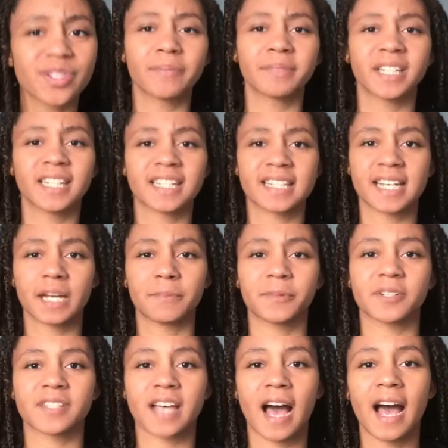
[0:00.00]
something to take up
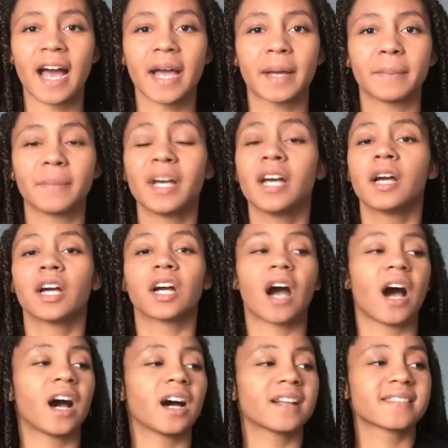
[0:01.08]
your time.
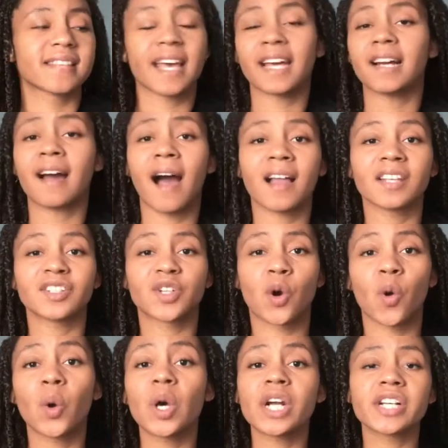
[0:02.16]
Take a college
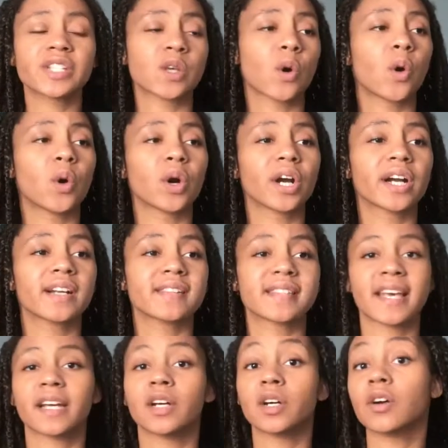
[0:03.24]
course or
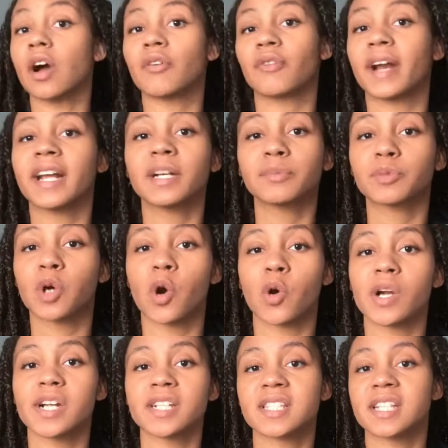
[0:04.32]
take a random
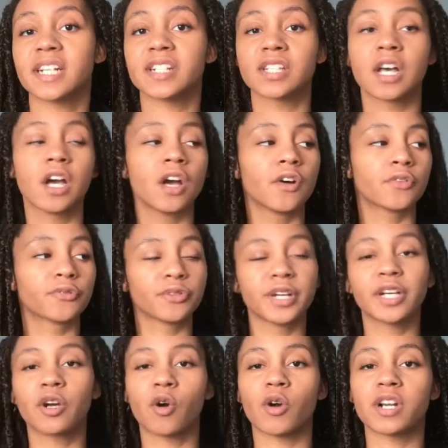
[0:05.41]
course. There's
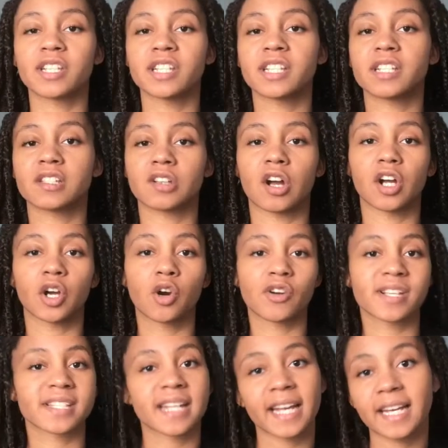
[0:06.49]
free courses on
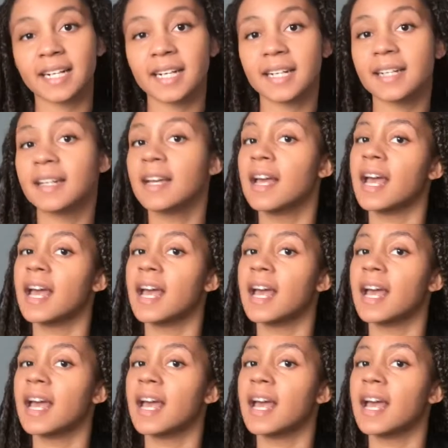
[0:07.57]
Coursera